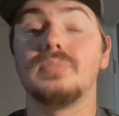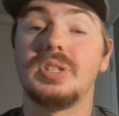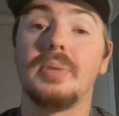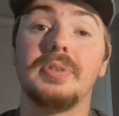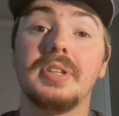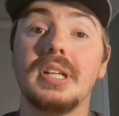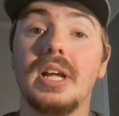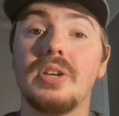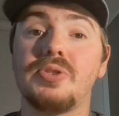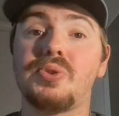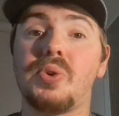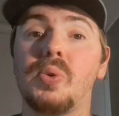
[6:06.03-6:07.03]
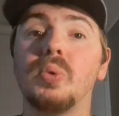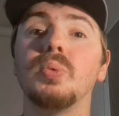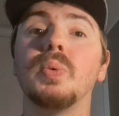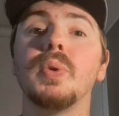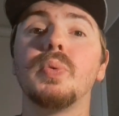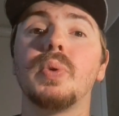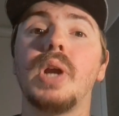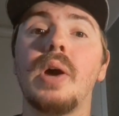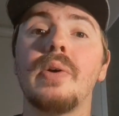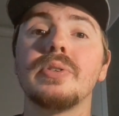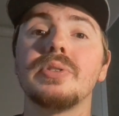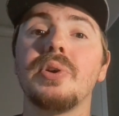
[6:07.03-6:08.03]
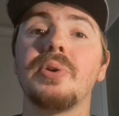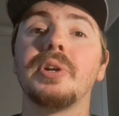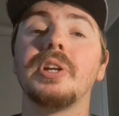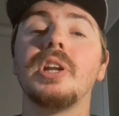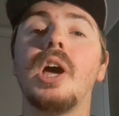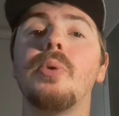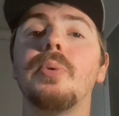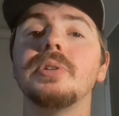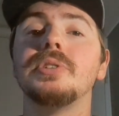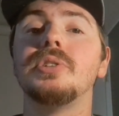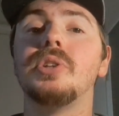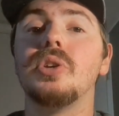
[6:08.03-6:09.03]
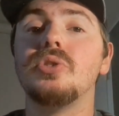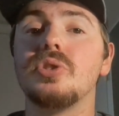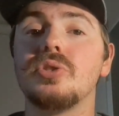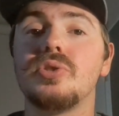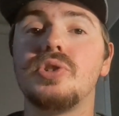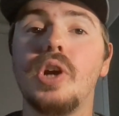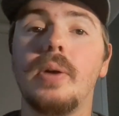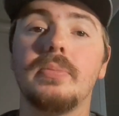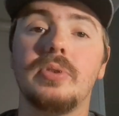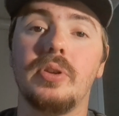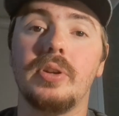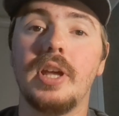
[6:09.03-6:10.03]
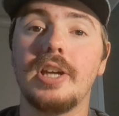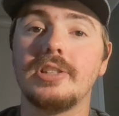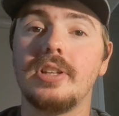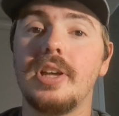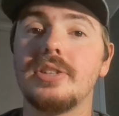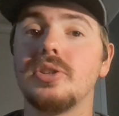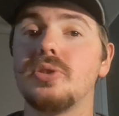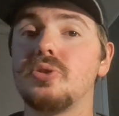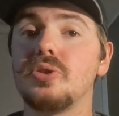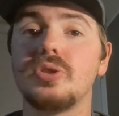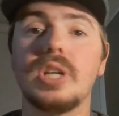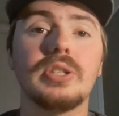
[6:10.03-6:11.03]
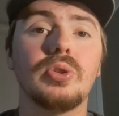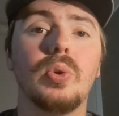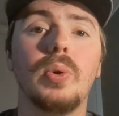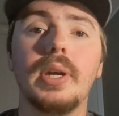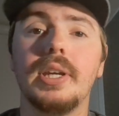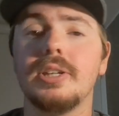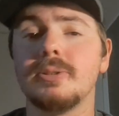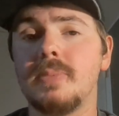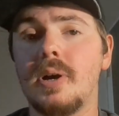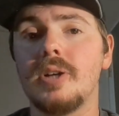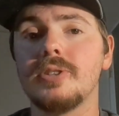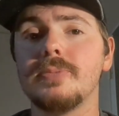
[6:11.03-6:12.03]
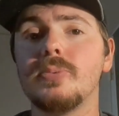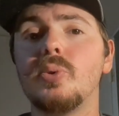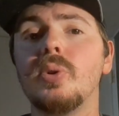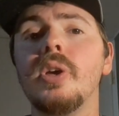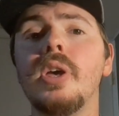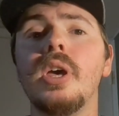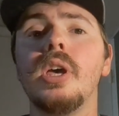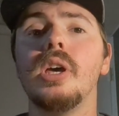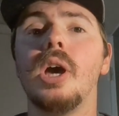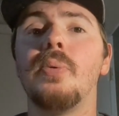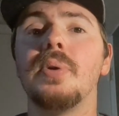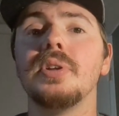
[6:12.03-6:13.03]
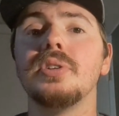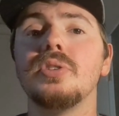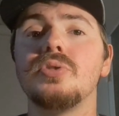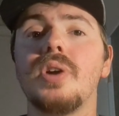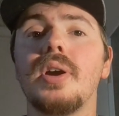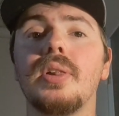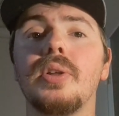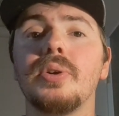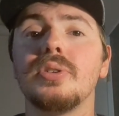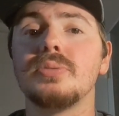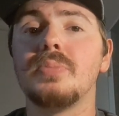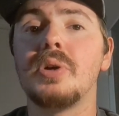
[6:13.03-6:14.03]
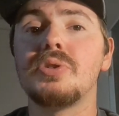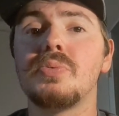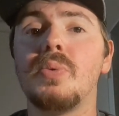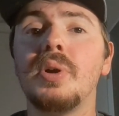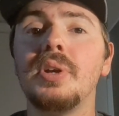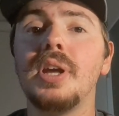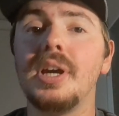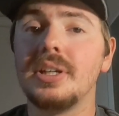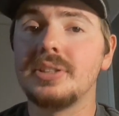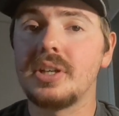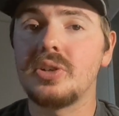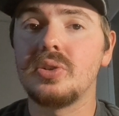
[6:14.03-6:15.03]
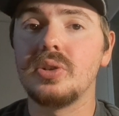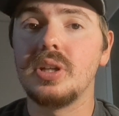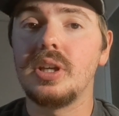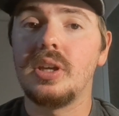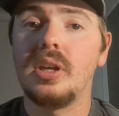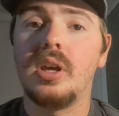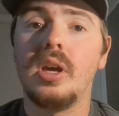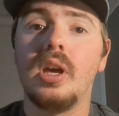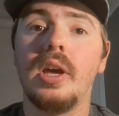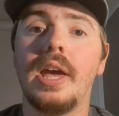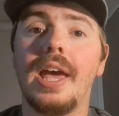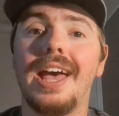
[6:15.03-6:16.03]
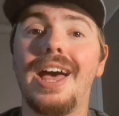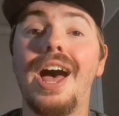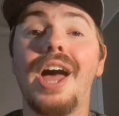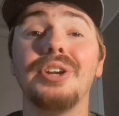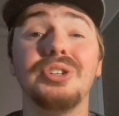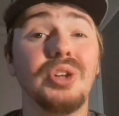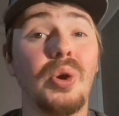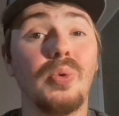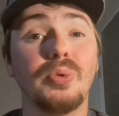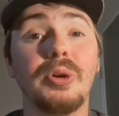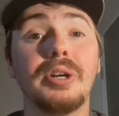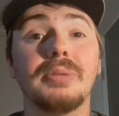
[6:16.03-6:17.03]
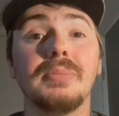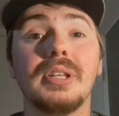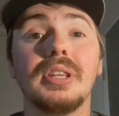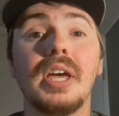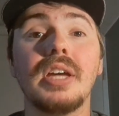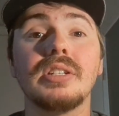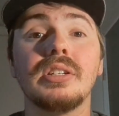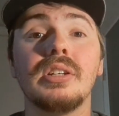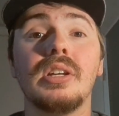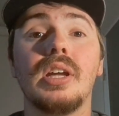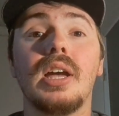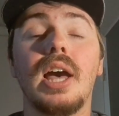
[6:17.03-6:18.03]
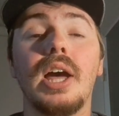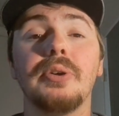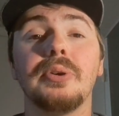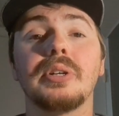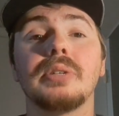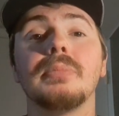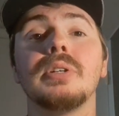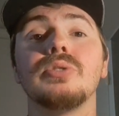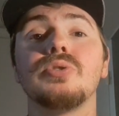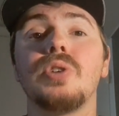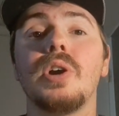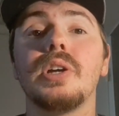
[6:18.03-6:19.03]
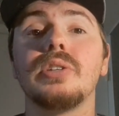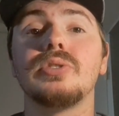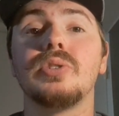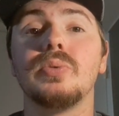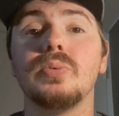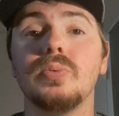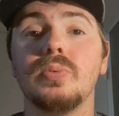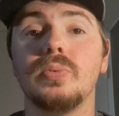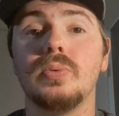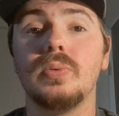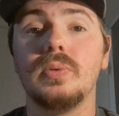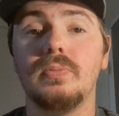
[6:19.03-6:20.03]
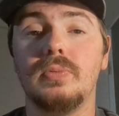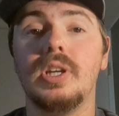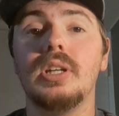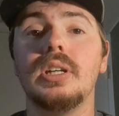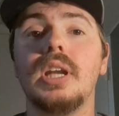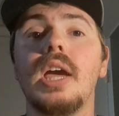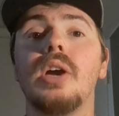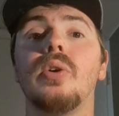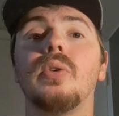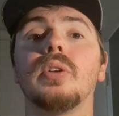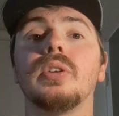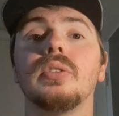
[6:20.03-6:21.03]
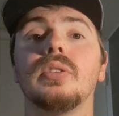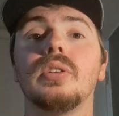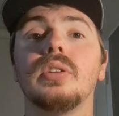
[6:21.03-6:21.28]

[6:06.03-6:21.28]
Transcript: something that I struggled with when I was learning. I wanted to just jump to the next lesson just as quick as possible. I wanted to try to learn as much in one day as I could. I don't recommend that. I recommend trying to get down,